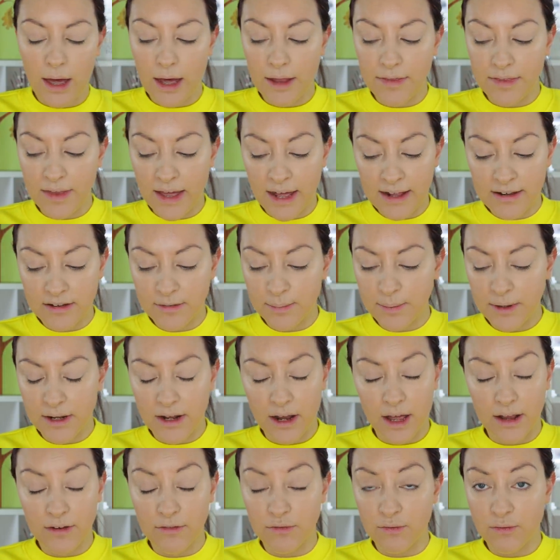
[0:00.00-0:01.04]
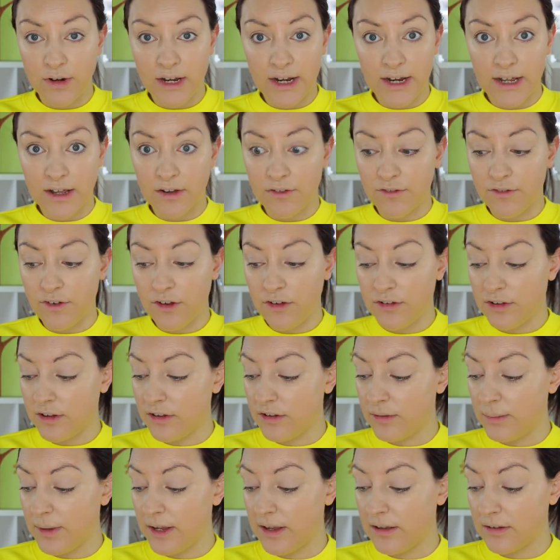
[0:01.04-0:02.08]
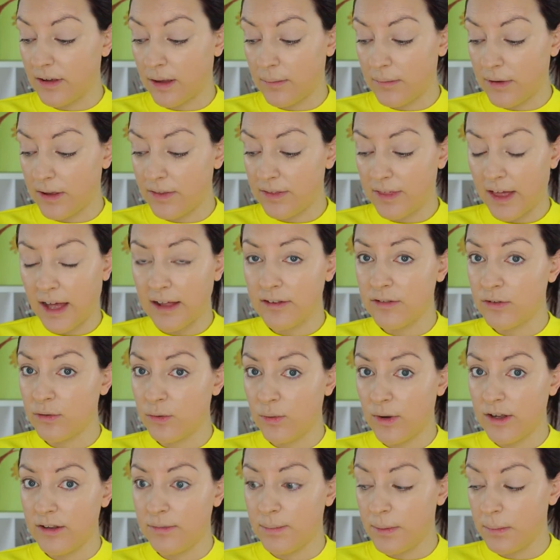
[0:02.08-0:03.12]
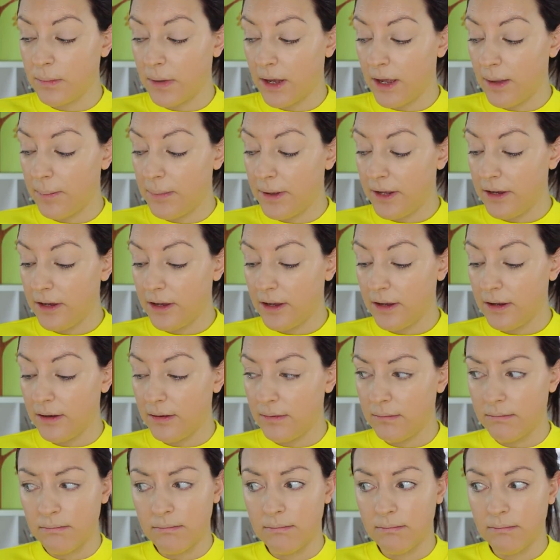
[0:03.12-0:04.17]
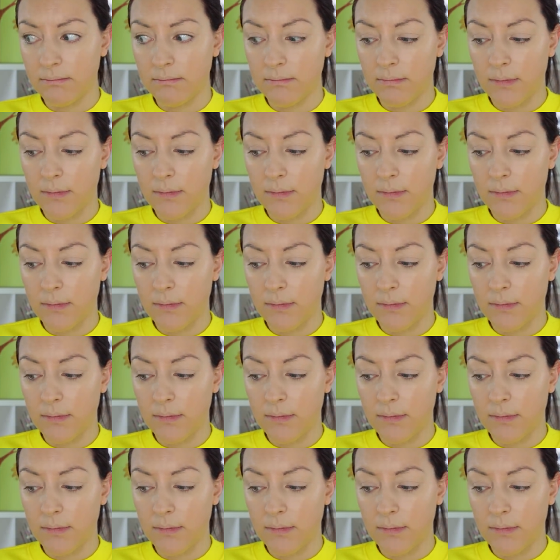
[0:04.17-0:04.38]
And that's been like really confusing to me, because I'm like, that's always been my opinion.